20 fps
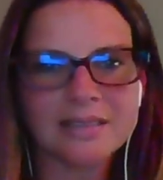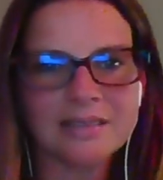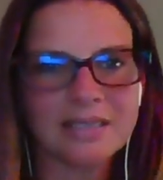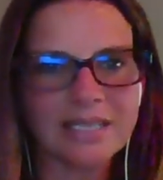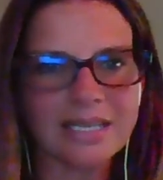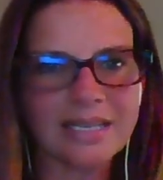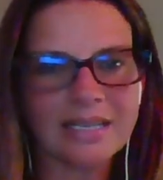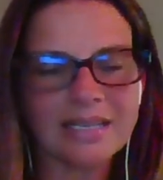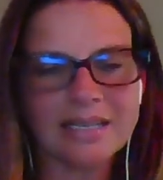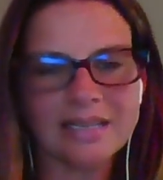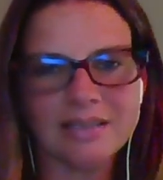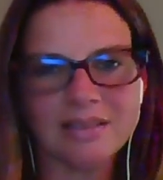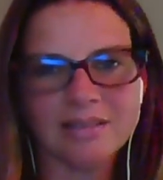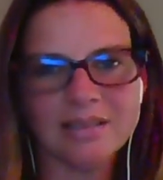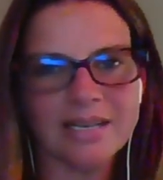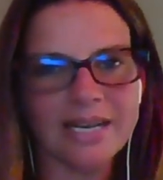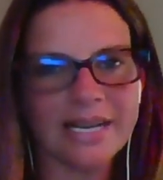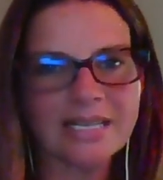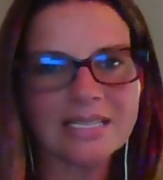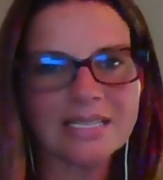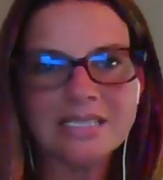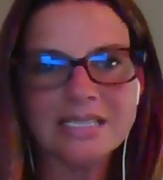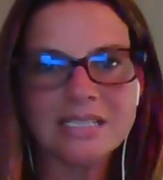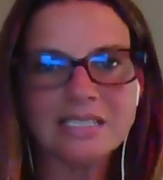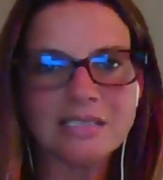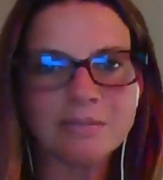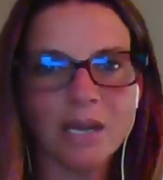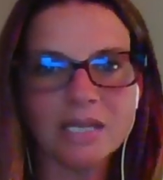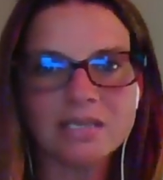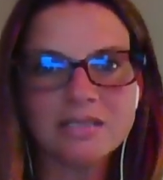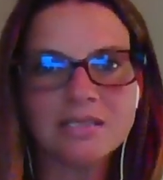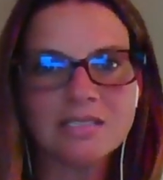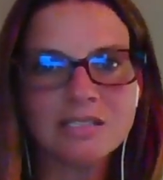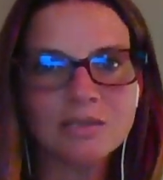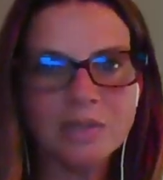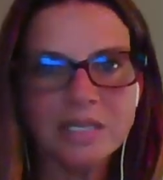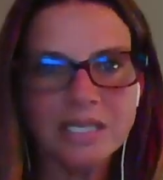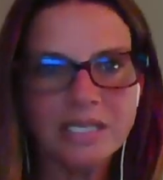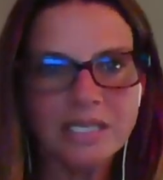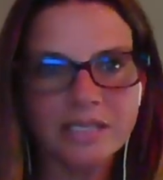like in the next 6 months to
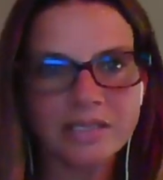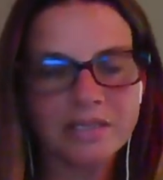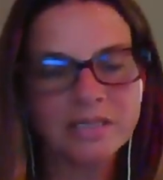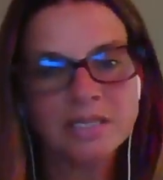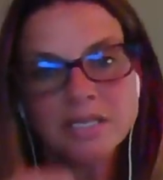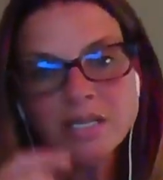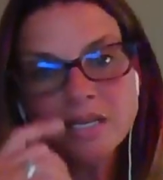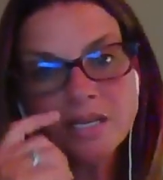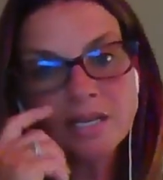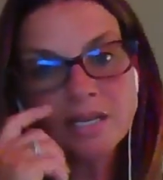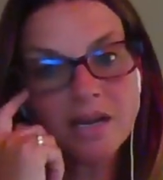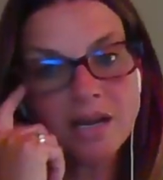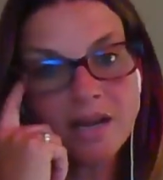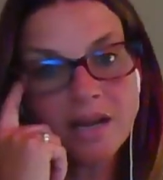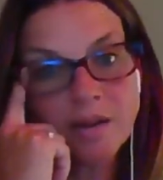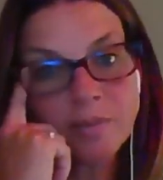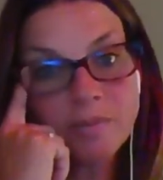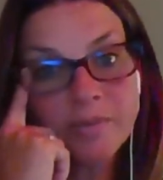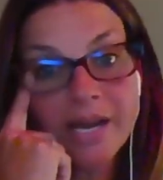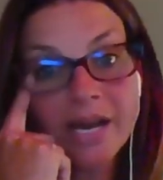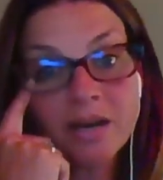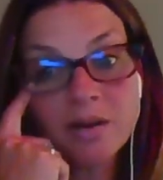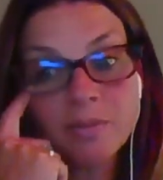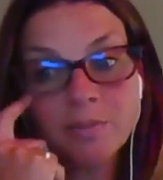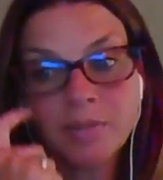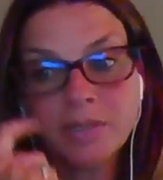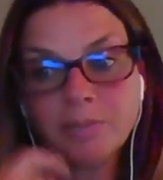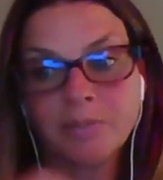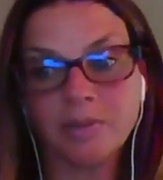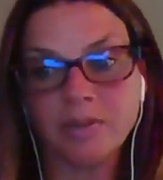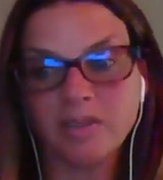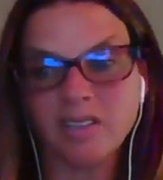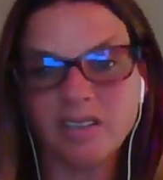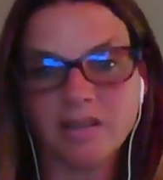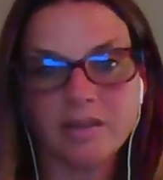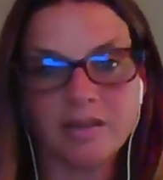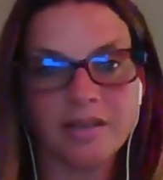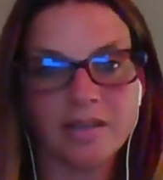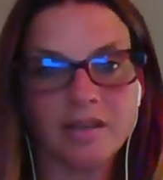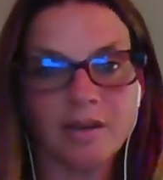a year. Now people
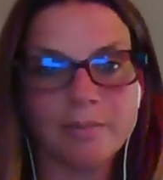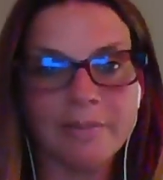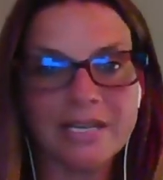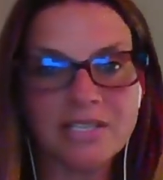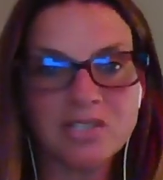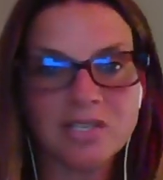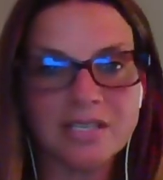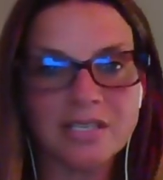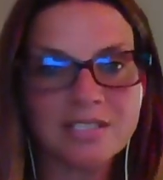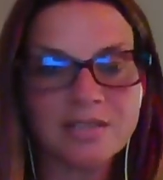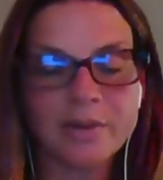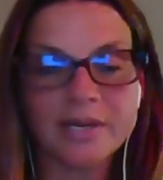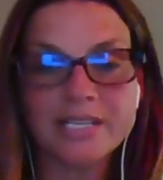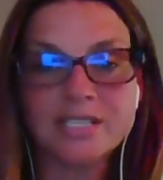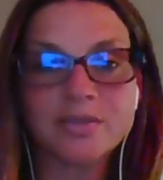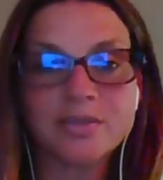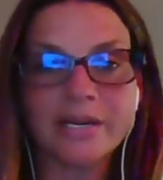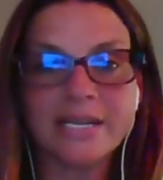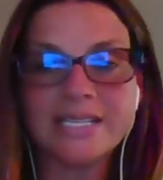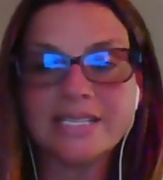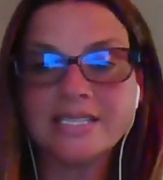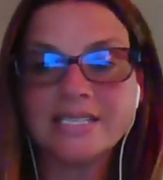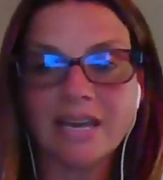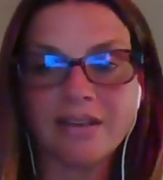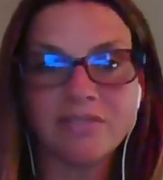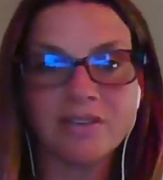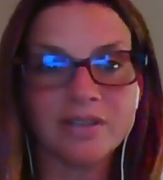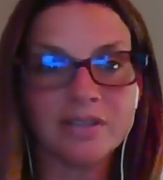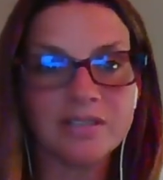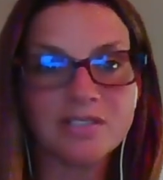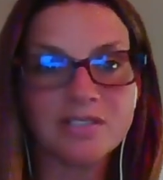are, mentioning 2027 and